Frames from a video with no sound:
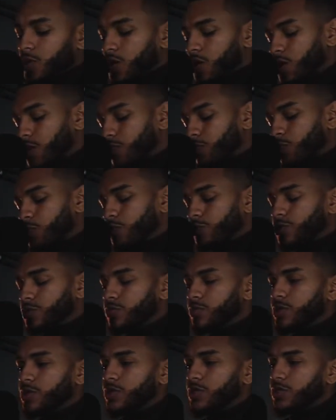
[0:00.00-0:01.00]
I'm going to
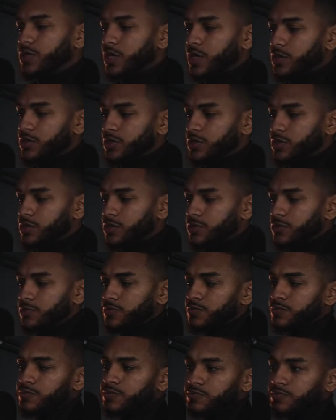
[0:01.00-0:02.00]
be discussing
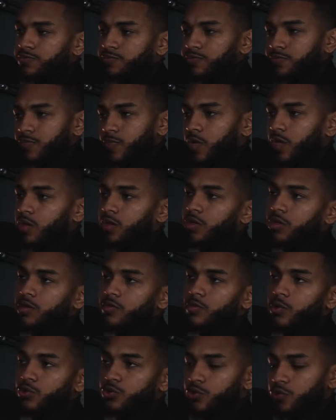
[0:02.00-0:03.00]

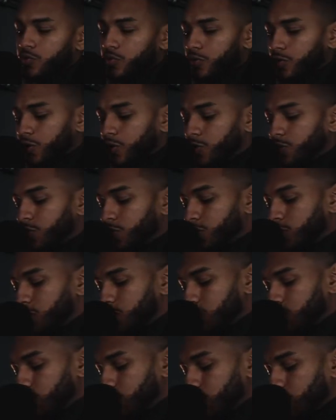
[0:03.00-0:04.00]
emotional literacy
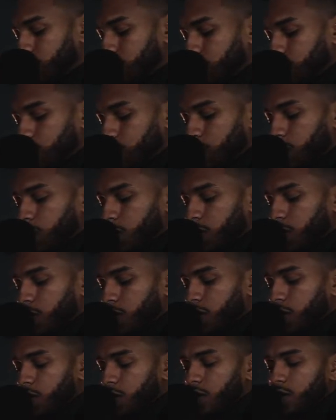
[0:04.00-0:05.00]

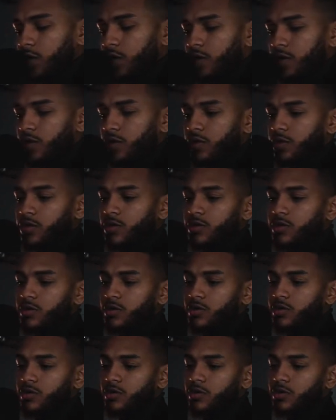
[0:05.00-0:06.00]
and
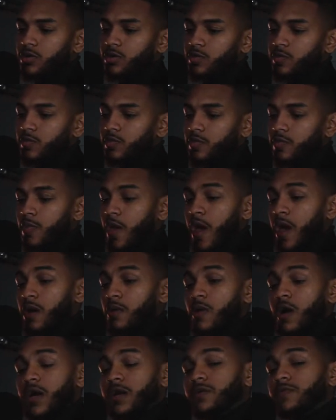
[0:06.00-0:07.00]
how
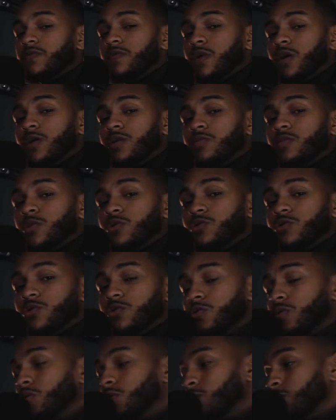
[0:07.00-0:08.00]
I define
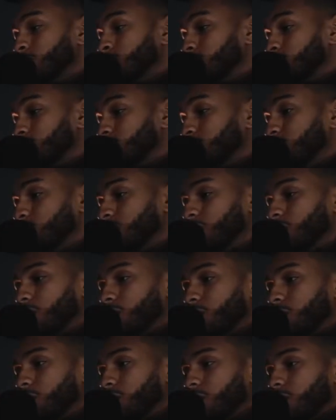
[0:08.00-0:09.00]
emotional literacy
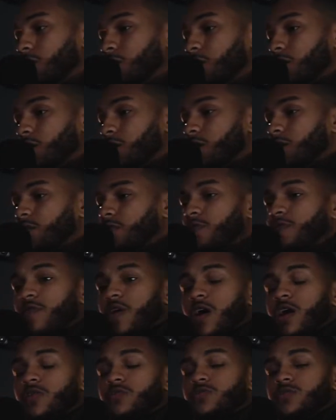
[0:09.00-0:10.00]
and the
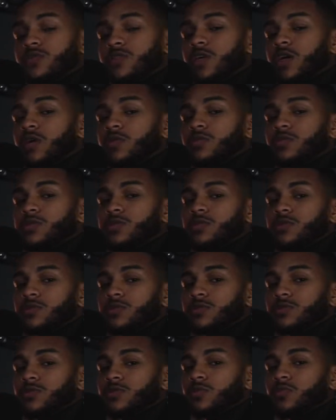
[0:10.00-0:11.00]
5 steps
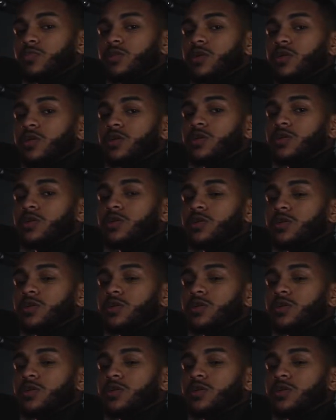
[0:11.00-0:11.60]
to being